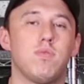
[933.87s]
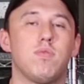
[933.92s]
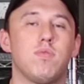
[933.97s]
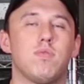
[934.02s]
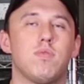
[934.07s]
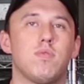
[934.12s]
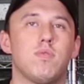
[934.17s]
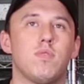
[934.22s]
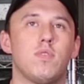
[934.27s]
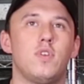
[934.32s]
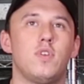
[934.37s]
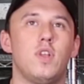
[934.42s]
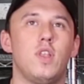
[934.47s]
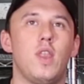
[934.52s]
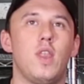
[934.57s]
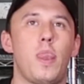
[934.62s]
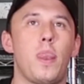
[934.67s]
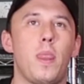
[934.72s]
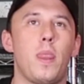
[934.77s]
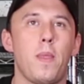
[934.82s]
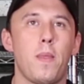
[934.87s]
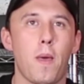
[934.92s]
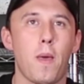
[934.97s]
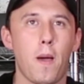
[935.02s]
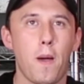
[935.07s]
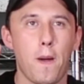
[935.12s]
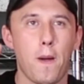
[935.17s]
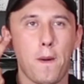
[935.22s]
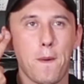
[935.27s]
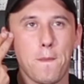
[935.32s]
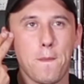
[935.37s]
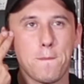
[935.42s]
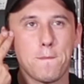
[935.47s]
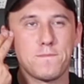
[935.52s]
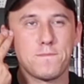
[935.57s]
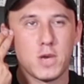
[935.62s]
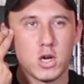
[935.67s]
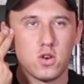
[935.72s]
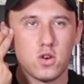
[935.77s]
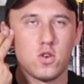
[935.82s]
I think I've seen that shit before.
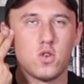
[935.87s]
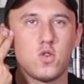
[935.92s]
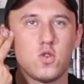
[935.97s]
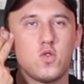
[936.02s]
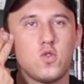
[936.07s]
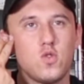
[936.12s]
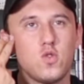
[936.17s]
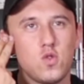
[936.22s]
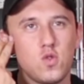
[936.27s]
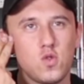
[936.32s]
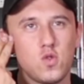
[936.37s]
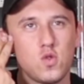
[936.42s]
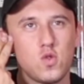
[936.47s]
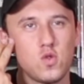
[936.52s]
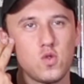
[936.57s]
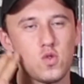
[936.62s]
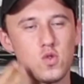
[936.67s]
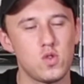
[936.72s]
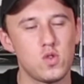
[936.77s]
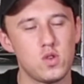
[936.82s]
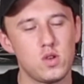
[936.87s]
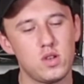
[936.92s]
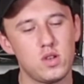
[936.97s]
That's my personal opinion.